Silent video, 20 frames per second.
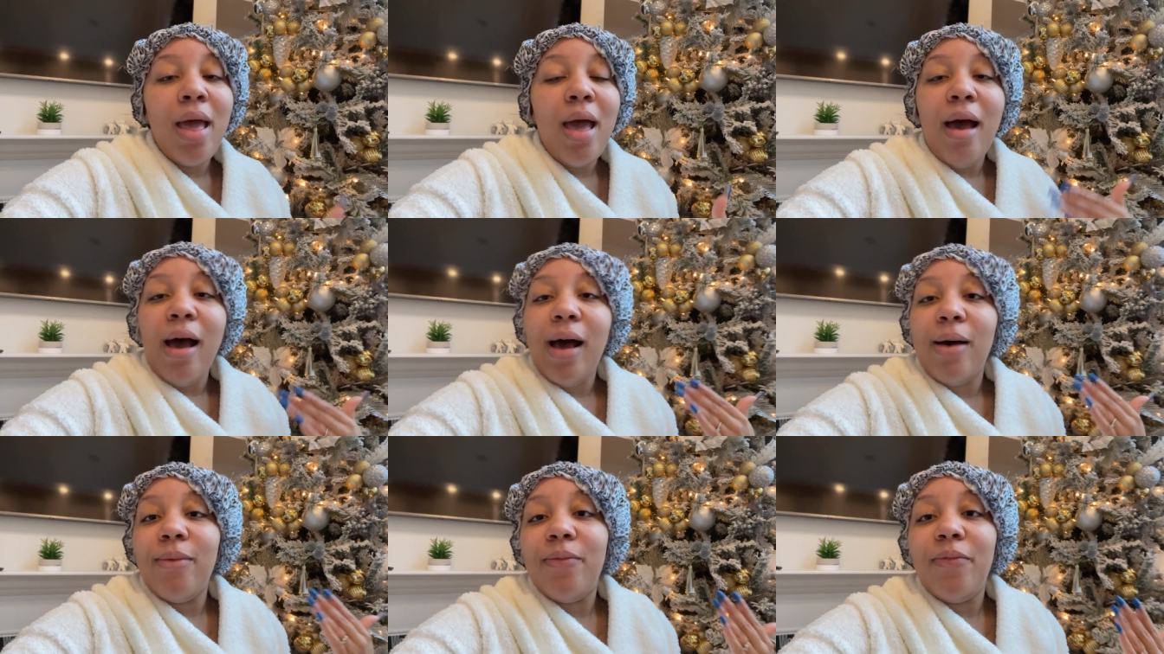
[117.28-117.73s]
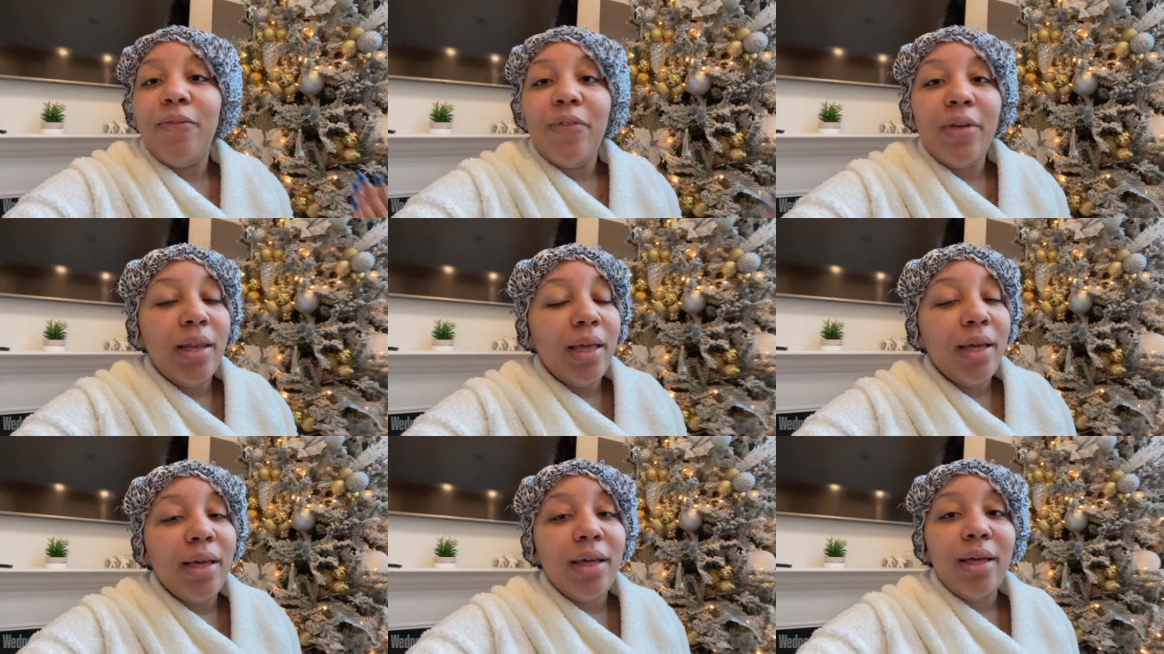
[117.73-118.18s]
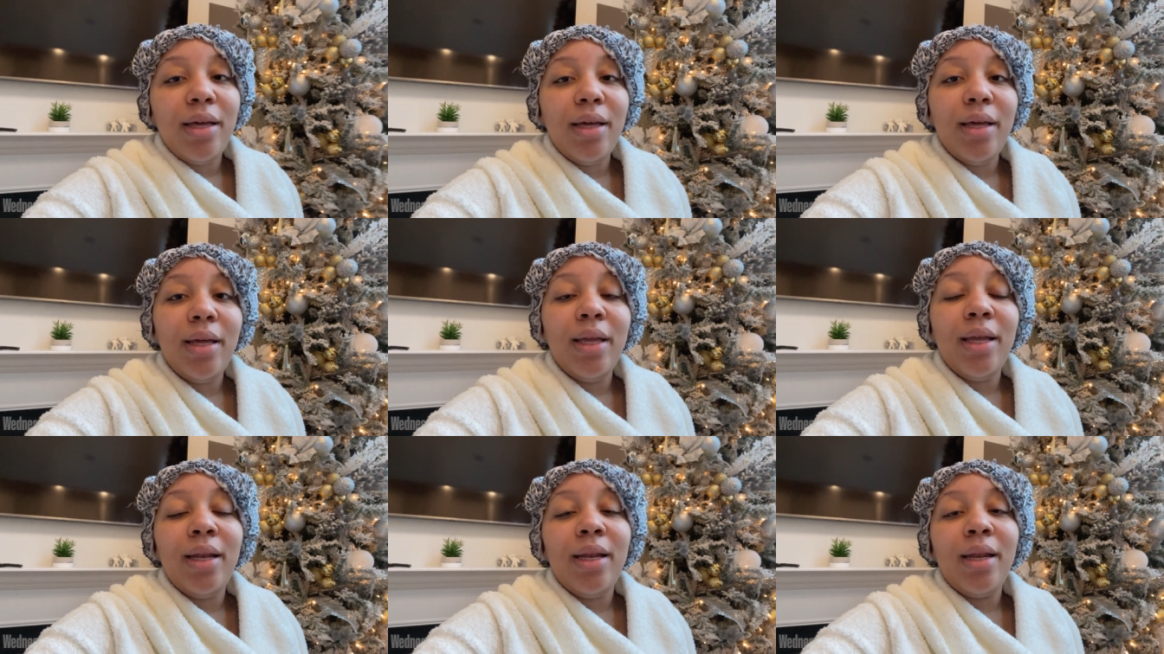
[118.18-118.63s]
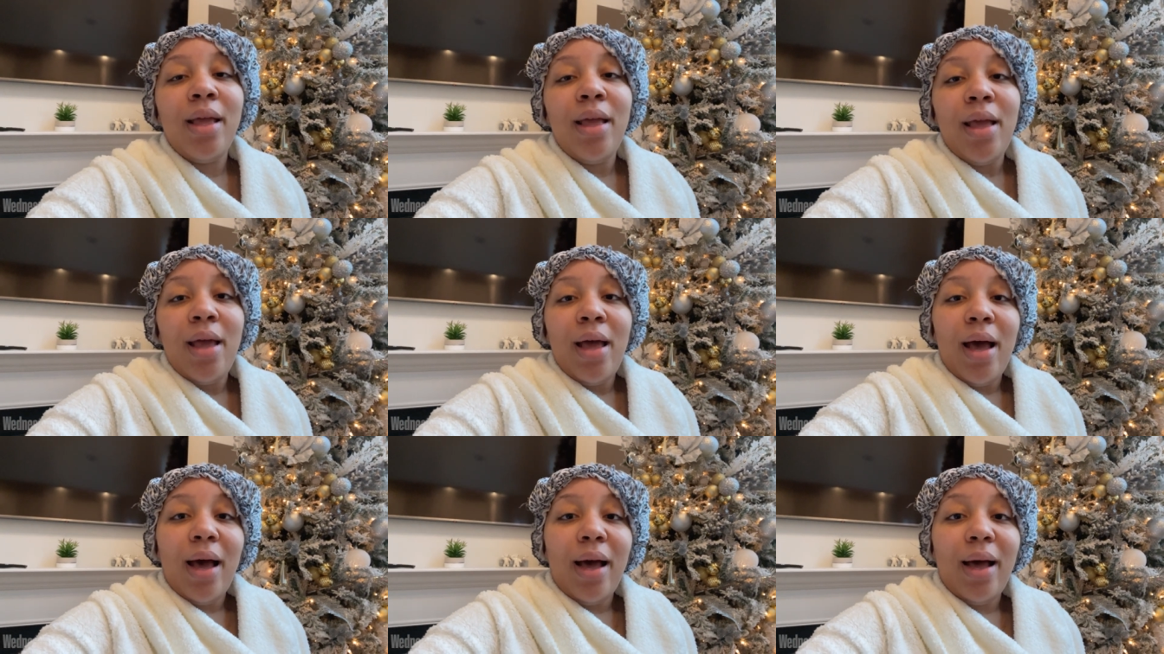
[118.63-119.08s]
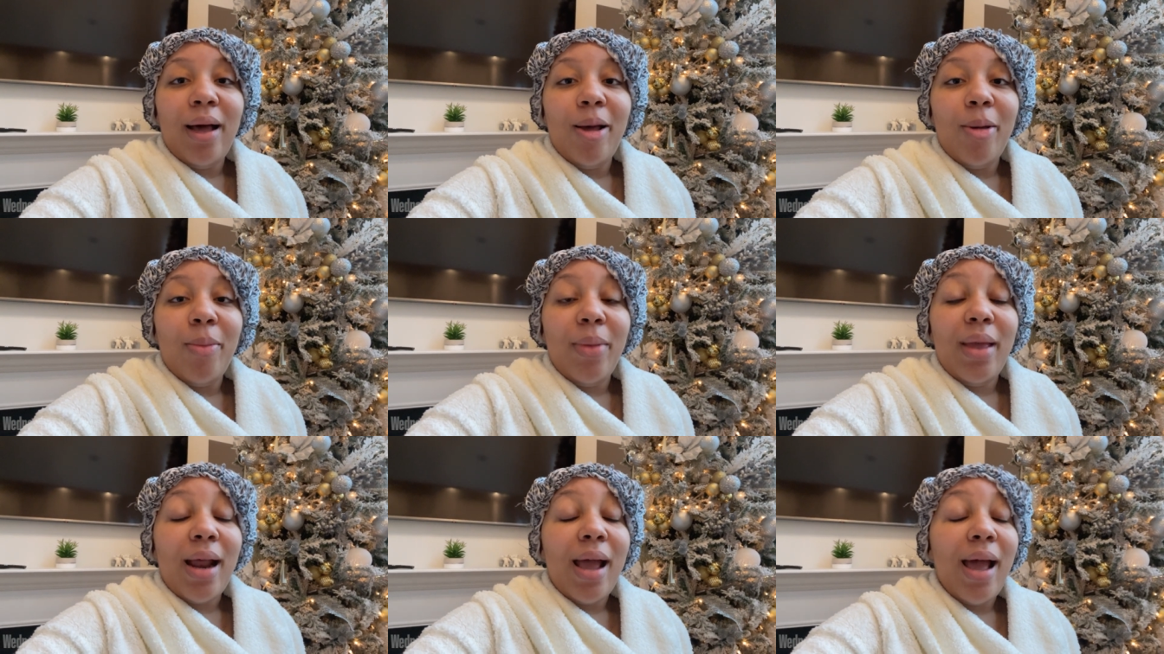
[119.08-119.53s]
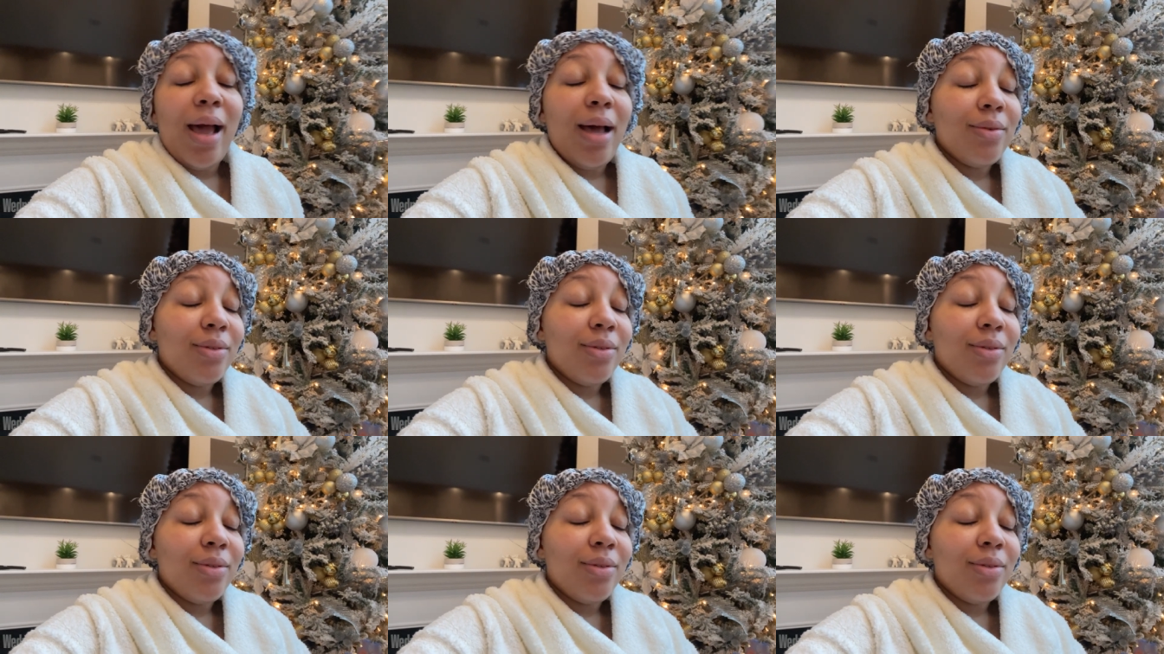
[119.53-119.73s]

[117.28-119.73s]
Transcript: I'm feeling good. Um, and I have